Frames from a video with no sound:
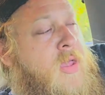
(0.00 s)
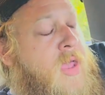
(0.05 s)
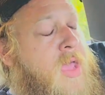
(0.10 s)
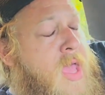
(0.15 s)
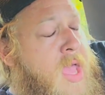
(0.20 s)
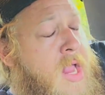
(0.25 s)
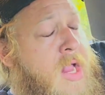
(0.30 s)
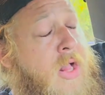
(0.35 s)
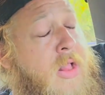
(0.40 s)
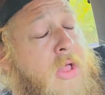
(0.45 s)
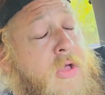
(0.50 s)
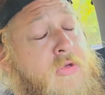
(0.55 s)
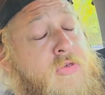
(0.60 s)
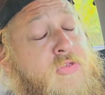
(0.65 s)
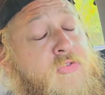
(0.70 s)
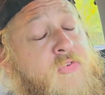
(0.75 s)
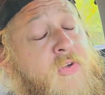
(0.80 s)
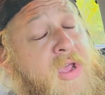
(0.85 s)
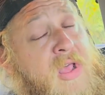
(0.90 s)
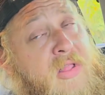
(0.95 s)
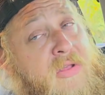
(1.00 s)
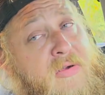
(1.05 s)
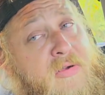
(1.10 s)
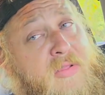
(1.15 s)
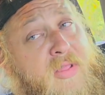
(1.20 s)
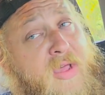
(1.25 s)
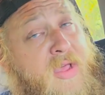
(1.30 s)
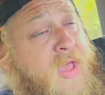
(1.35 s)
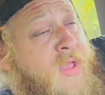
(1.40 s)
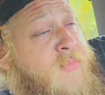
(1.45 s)
enclosed trailer.
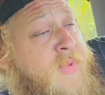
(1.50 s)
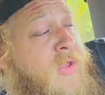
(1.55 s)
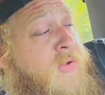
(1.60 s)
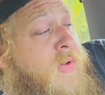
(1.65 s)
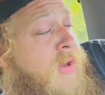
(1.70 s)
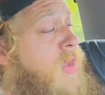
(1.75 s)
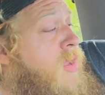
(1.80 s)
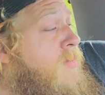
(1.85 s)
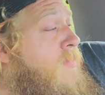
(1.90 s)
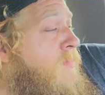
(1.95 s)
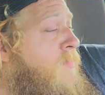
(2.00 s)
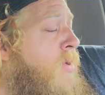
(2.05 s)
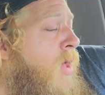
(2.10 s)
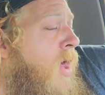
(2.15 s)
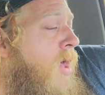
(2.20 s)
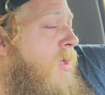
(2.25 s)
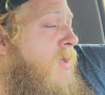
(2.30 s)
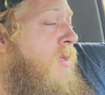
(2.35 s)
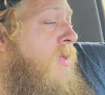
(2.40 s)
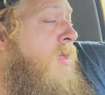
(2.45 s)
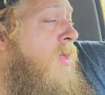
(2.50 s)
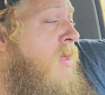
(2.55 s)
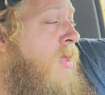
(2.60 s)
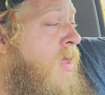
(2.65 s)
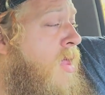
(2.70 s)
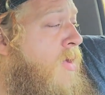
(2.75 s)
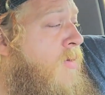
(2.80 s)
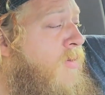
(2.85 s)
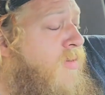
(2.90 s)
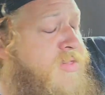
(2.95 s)
That'd be great. But
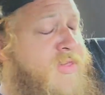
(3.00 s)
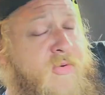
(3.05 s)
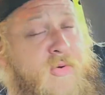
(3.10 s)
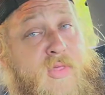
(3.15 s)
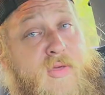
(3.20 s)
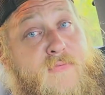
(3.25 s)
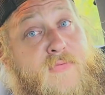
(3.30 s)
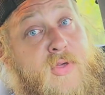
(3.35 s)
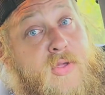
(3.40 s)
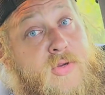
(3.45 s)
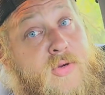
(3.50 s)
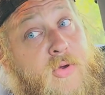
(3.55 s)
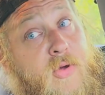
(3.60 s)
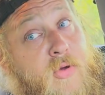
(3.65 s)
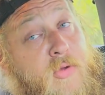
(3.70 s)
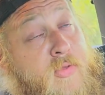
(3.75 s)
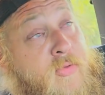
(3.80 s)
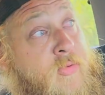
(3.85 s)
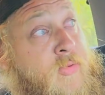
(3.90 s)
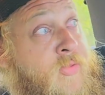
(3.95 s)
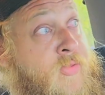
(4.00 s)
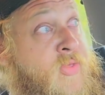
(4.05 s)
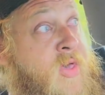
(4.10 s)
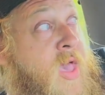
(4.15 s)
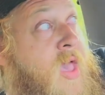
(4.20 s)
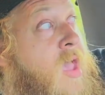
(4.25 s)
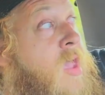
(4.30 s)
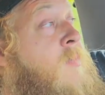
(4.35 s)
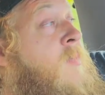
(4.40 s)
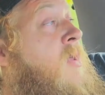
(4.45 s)
we'll see what the future holds with
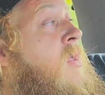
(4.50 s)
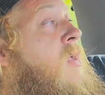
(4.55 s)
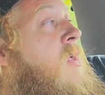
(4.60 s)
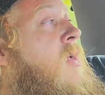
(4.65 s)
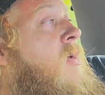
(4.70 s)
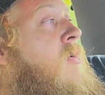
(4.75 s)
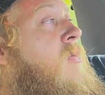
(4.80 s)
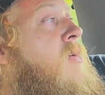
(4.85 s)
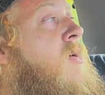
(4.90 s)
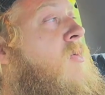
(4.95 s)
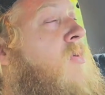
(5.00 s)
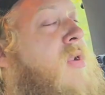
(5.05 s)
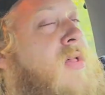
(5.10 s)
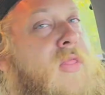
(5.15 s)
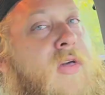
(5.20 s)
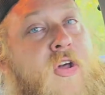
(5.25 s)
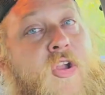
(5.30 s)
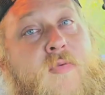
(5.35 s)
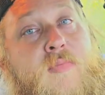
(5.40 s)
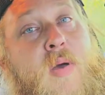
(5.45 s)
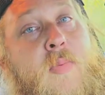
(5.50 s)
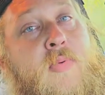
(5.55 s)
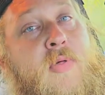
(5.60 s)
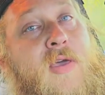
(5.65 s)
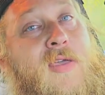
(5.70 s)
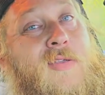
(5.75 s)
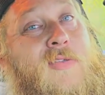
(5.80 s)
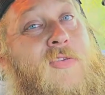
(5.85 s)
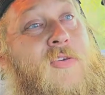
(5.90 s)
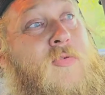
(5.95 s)
that. I mean, don't want to load up my
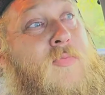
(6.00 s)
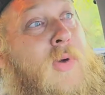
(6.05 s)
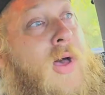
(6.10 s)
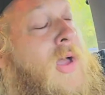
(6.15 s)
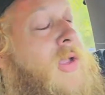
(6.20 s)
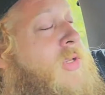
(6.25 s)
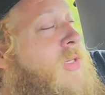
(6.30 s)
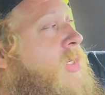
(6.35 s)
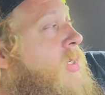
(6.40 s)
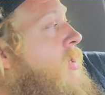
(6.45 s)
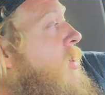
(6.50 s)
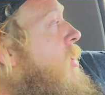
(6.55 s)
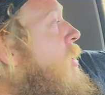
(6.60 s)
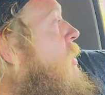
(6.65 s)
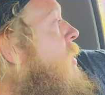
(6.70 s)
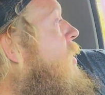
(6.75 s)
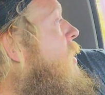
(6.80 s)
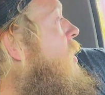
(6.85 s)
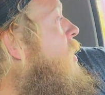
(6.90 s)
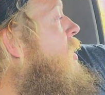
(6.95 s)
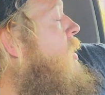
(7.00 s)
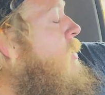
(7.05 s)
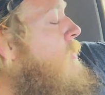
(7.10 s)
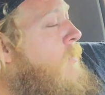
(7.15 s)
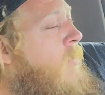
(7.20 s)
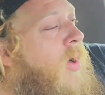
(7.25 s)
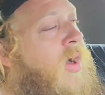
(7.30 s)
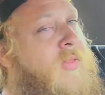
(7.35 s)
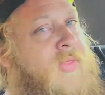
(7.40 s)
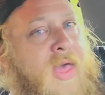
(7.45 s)
plate too much.
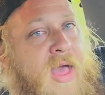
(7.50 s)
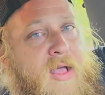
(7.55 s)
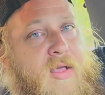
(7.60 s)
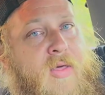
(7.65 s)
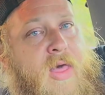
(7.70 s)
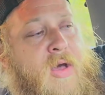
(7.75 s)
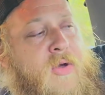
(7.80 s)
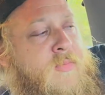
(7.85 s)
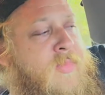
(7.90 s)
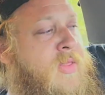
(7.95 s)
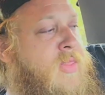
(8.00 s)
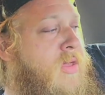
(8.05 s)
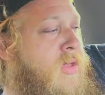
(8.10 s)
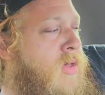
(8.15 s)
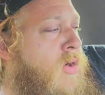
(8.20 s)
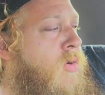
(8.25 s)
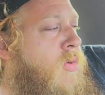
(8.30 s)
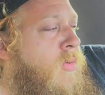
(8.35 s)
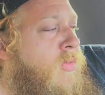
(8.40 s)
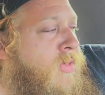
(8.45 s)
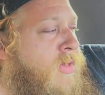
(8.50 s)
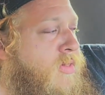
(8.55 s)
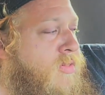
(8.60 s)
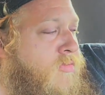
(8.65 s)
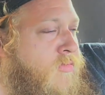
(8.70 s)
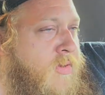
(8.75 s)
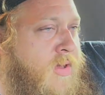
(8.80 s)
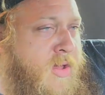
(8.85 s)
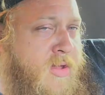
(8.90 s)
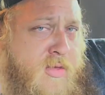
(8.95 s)
But that would be the goal with this
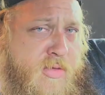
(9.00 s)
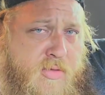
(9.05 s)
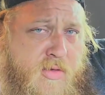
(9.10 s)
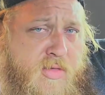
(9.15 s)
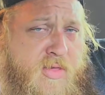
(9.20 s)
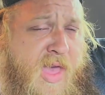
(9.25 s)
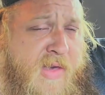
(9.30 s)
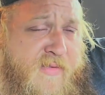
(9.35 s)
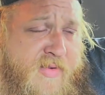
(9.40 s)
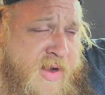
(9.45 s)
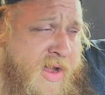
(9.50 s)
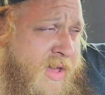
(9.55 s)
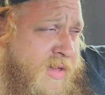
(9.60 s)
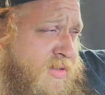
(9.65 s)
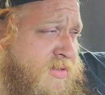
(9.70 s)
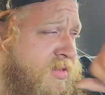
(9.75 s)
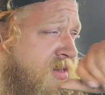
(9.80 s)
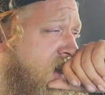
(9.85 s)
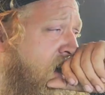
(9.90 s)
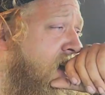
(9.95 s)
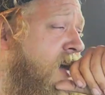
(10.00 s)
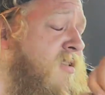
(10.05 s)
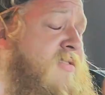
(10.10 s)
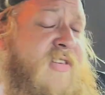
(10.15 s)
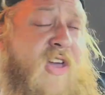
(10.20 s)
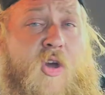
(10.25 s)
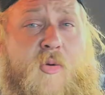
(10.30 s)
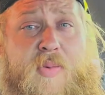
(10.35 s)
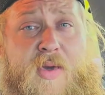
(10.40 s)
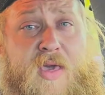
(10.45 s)
truck, is just have a nice
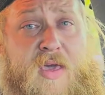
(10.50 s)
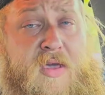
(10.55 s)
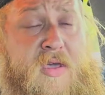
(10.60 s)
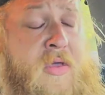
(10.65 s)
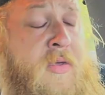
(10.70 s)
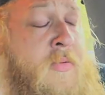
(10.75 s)
tow pig.